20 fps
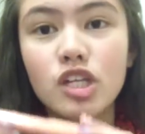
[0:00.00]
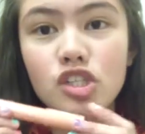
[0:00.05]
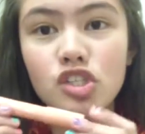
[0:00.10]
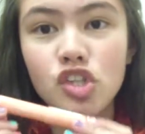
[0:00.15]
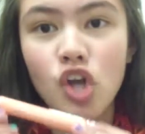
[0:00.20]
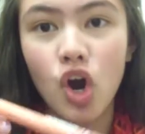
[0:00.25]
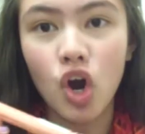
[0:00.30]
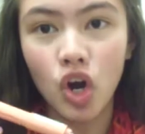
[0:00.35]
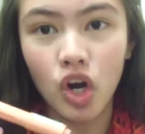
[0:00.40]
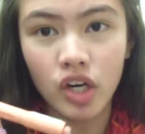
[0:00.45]

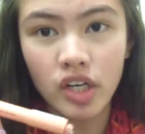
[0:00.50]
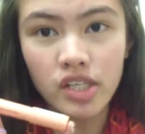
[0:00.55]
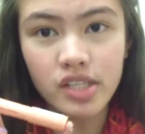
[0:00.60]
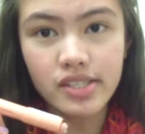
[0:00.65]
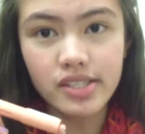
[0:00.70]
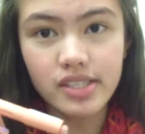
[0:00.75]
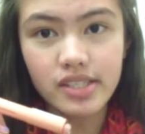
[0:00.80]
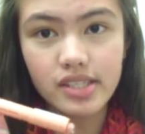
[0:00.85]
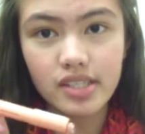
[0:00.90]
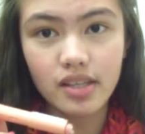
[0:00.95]

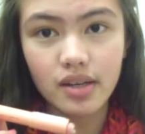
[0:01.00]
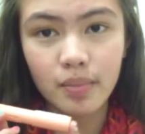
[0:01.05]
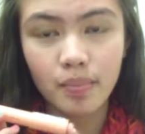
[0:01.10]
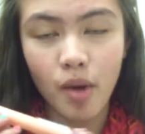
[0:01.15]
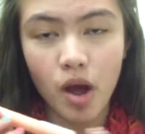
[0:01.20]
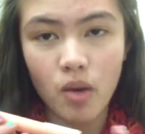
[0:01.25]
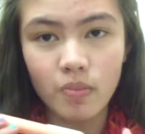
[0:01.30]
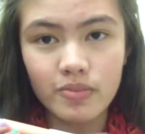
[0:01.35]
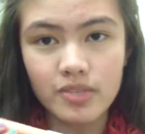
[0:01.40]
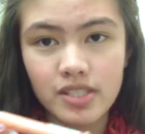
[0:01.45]
Tarte
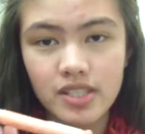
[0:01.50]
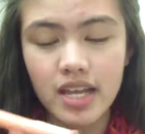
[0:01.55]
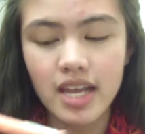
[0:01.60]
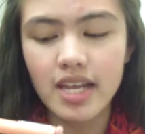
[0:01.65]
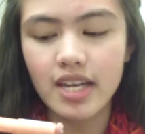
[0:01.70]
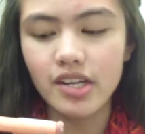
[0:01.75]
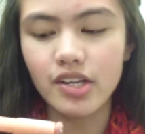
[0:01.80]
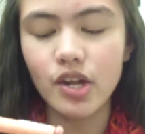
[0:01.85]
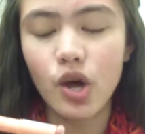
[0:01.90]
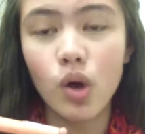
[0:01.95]
Balm
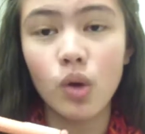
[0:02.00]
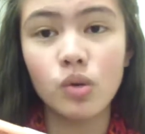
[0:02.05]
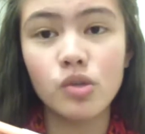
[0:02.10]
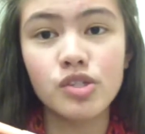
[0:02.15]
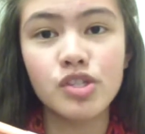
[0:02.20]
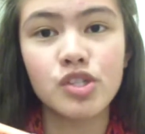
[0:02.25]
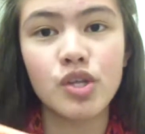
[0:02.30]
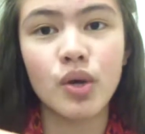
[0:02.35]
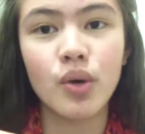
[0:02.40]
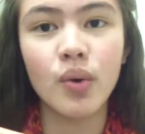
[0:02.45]
Stain and
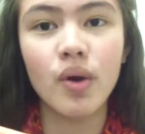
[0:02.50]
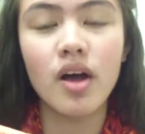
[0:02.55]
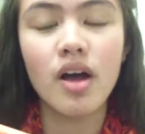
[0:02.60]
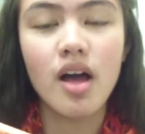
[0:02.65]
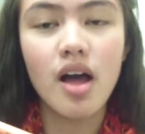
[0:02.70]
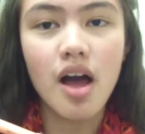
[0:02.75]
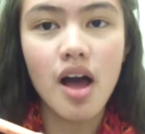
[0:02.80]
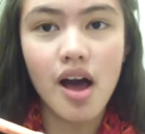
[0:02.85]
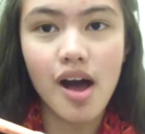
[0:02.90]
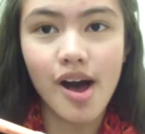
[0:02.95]
also
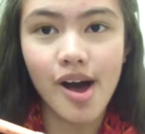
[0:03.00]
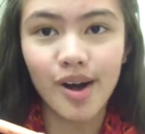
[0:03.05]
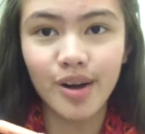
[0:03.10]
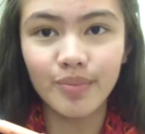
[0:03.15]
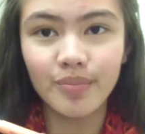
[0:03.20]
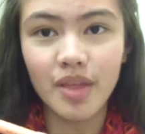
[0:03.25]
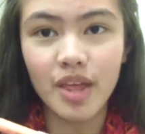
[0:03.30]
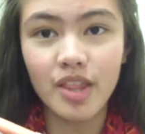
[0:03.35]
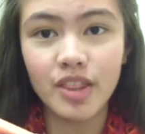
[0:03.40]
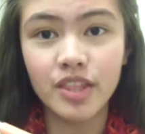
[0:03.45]

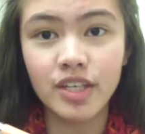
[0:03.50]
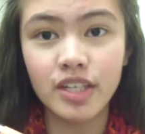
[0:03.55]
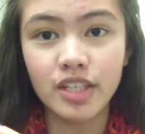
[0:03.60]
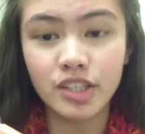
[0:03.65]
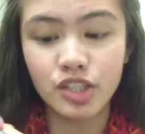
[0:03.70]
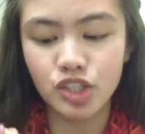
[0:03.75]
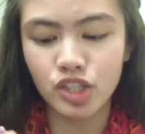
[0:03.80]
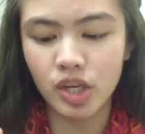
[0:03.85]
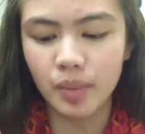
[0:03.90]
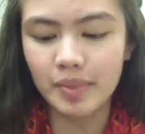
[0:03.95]
um,
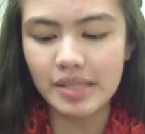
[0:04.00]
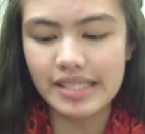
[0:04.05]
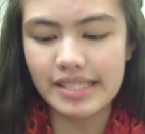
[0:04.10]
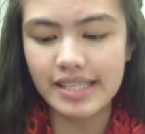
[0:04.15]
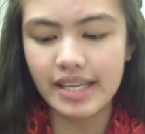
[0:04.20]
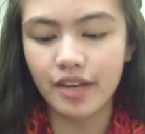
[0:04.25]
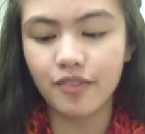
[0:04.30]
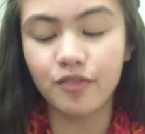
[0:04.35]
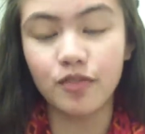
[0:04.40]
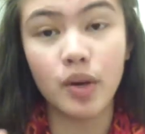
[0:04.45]
the chubby
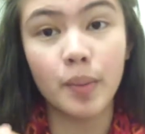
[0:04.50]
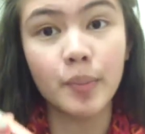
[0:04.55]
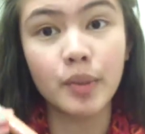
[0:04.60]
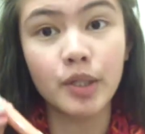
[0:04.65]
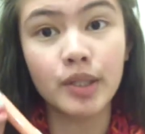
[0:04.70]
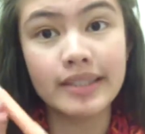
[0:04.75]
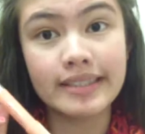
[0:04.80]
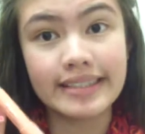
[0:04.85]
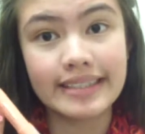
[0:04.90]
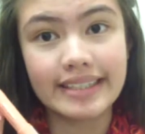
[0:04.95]
stick from
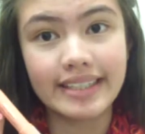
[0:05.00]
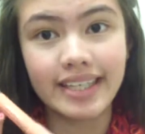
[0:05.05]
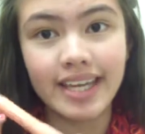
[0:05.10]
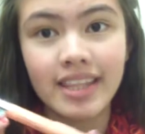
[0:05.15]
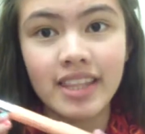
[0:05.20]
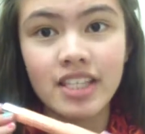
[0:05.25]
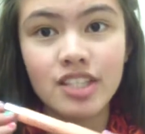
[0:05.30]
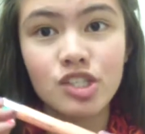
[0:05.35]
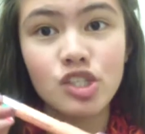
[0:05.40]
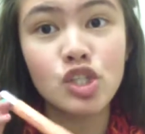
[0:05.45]
Clinique
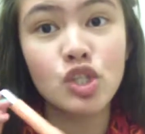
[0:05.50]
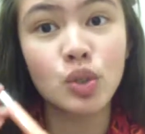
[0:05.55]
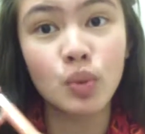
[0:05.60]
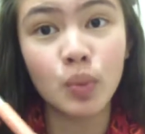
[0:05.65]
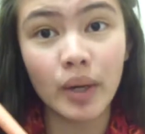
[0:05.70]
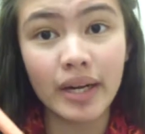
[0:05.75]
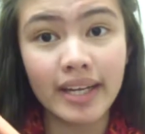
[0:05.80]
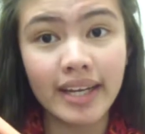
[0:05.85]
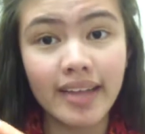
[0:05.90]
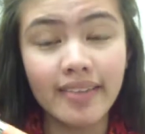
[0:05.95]
and this is
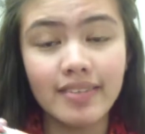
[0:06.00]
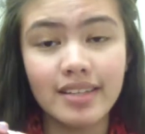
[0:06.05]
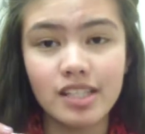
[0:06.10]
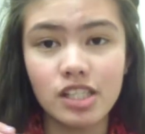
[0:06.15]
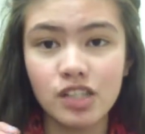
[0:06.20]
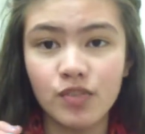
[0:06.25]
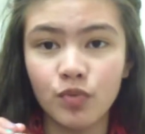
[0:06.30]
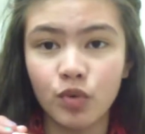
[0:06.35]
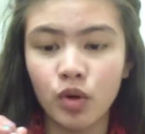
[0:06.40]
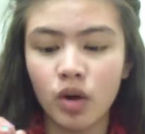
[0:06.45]
great and this
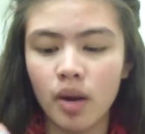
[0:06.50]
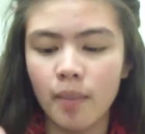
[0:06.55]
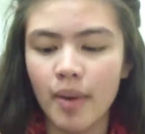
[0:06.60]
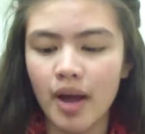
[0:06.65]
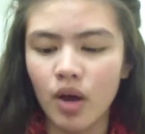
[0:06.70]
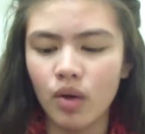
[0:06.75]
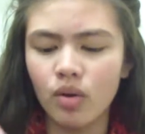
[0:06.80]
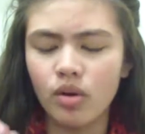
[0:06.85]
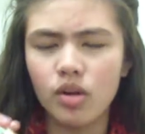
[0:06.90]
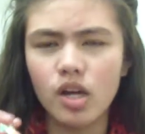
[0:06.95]
is for
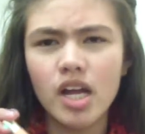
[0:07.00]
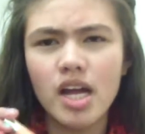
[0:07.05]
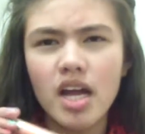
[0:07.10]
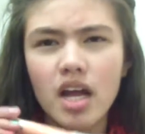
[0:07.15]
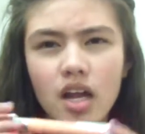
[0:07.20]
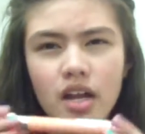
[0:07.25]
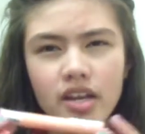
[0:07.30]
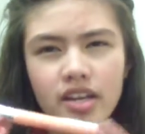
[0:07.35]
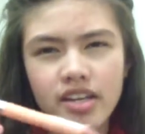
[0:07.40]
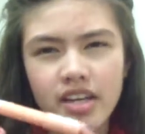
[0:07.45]
about
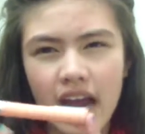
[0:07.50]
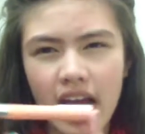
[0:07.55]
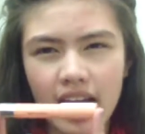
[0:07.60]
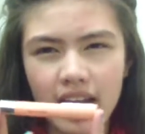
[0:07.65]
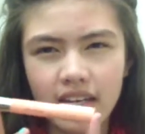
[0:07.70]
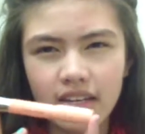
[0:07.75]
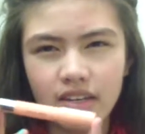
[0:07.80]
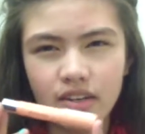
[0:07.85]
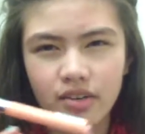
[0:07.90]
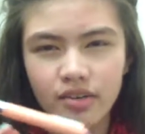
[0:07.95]

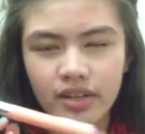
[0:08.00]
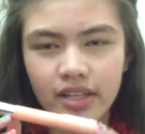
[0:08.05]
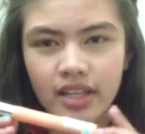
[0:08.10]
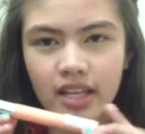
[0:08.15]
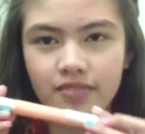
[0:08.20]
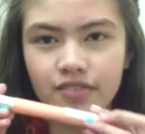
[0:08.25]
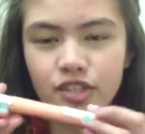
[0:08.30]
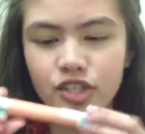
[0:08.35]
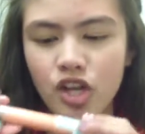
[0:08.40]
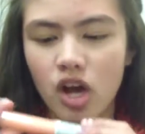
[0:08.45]
9 or
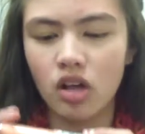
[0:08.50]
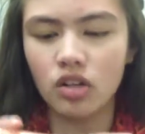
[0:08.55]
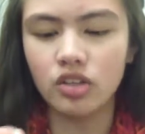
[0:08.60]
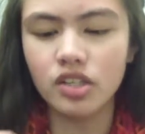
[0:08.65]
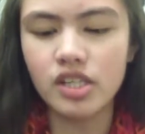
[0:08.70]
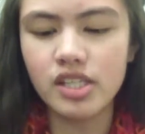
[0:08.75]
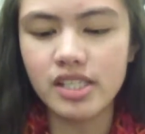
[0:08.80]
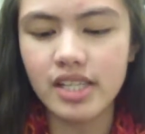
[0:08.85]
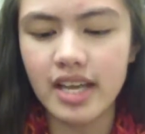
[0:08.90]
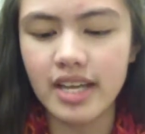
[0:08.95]
11
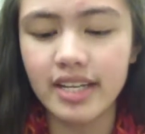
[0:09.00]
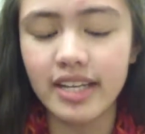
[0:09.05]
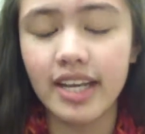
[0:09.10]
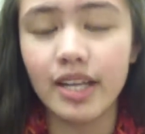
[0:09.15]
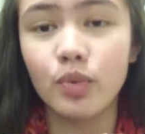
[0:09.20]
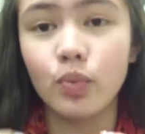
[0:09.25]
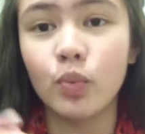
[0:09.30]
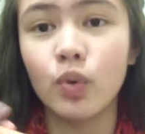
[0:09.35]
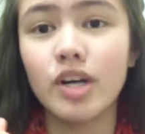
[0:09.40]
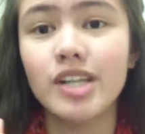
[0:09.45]
dollars and
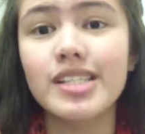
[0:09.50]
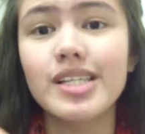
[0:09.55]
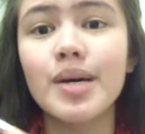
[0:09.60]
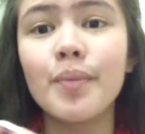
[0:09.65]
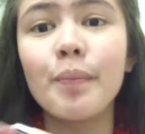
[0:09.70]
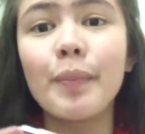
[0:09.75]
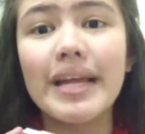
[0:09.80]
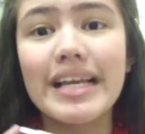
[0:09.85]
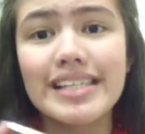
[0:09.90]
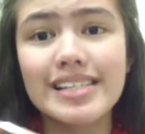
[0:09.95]
it works
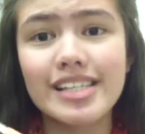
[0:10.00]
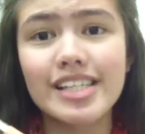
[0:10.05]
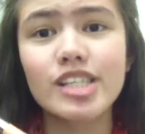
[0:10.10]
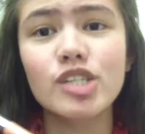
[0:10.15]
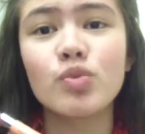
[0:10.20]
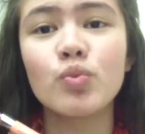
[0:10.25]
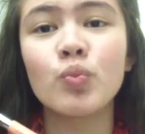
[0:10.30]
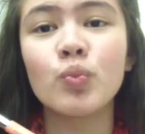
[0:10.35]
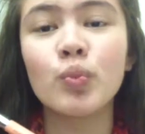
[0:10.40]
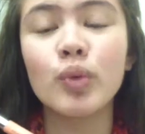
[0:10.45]

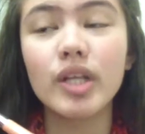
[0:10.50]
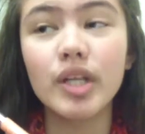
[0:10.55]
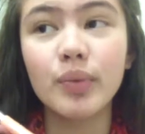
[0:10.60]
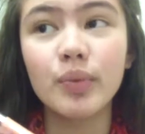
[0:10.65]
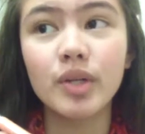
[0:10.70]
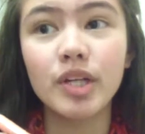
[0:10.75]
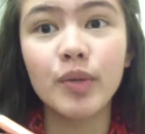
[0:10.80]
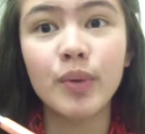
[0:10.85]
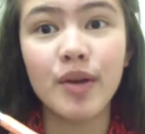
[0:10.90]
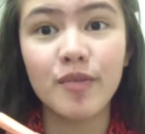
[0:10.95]
amazing really
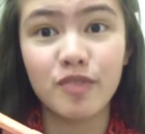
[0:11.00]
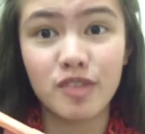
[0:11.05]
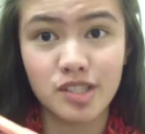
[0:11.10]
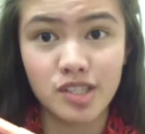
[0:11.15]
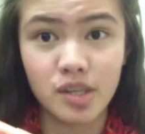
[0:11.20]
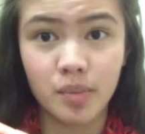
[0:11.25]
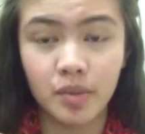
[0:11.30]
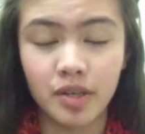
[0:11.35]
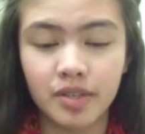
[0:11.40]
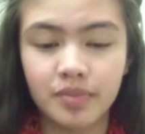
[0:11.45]
really great for
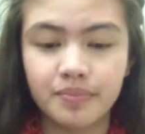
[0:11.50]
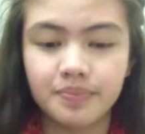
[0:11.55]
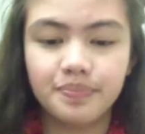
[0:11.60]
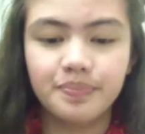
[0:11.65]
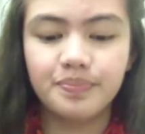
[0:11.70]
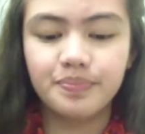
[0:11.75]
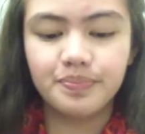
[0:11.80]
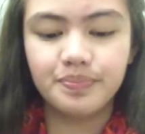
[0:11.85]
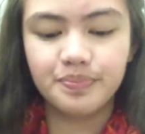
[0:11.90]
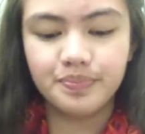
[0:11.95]
summer
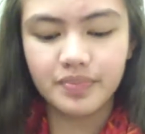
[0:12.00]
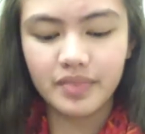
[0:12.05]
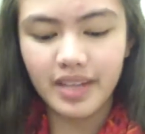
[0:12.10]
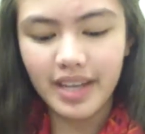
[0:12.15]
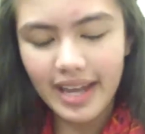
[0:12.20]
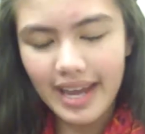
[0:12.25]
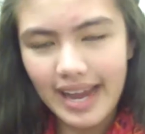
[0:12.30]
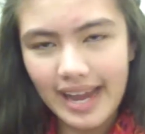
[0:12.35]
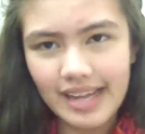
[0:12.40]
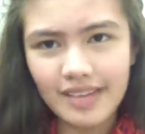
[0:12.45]

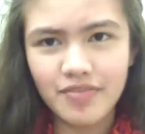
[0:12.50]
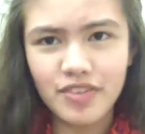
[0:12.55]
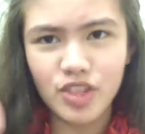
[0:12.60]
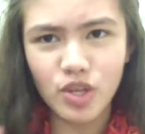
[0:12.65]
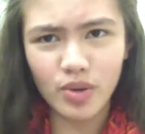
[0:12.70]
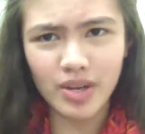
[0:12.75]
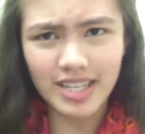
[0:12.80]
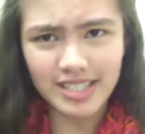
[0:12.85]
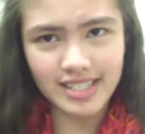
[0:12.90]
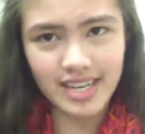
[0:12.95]
even
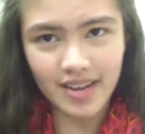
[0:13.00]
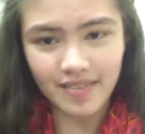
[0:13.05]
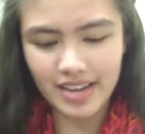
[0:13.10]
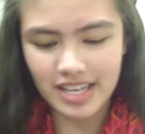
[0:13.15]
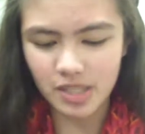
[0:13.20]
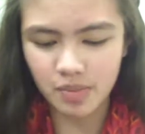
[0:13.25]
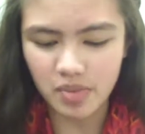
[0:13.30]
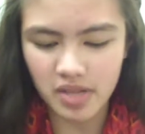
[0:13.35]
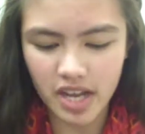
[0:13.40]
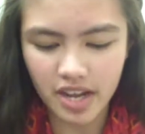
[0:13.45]
though it doesn't have
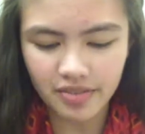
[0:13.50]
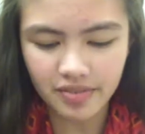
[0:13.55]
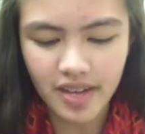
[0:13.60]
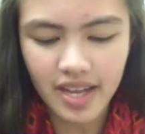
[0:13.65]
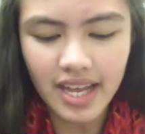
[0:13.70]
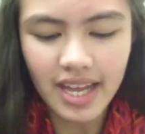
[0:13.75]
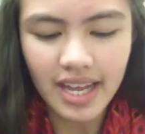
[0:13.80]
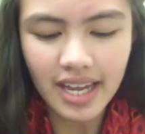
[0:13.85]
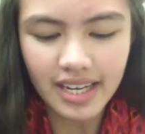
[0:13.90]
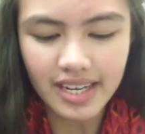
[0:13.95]

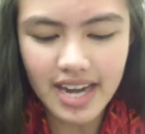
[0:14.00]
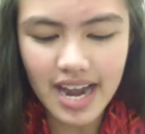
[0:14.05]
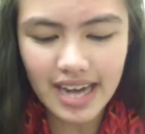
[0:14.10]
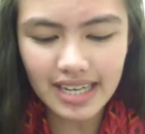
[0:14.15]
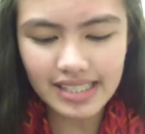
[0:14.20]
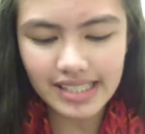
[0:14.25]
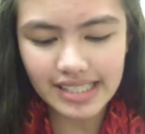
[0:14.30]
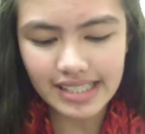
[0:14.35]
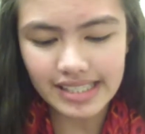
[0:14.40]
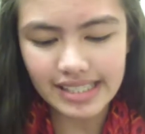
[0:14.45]
SPF
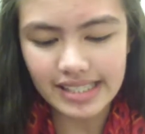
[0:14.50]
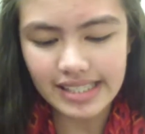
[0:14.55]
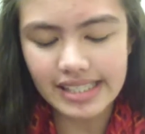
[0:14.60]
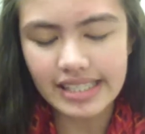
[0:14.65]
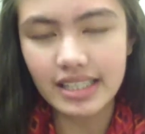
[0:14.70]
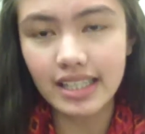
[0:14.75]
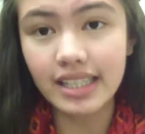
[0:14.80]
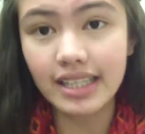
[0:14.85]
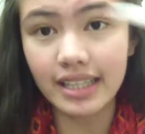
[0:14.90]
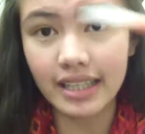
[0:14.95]
next is the
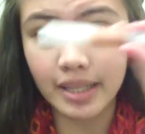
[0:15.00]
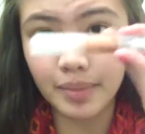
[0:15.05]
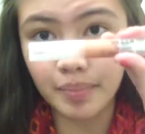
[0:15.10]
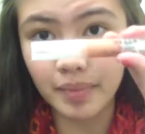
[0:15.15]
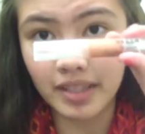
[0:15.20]
Stila lip